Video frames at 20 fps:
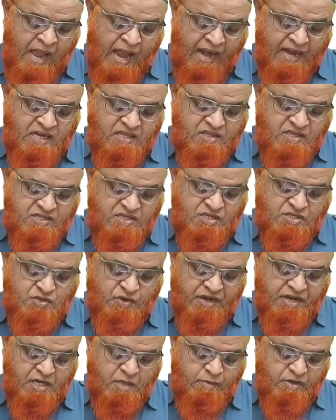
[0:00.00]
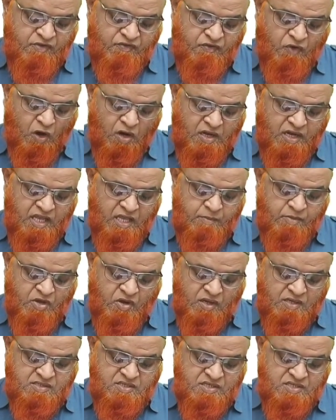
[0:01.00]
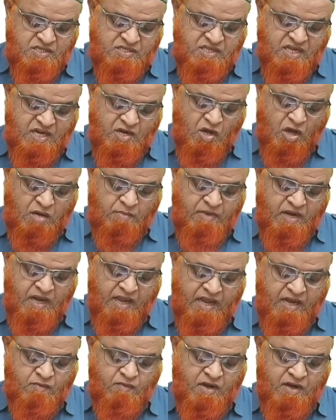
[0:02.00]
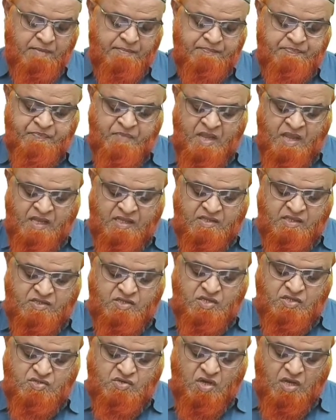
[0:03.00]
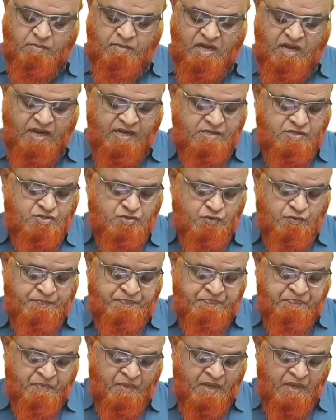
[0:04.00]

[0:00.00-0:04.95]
And this is going to be 40 because this is a normal N1. This is normal N2.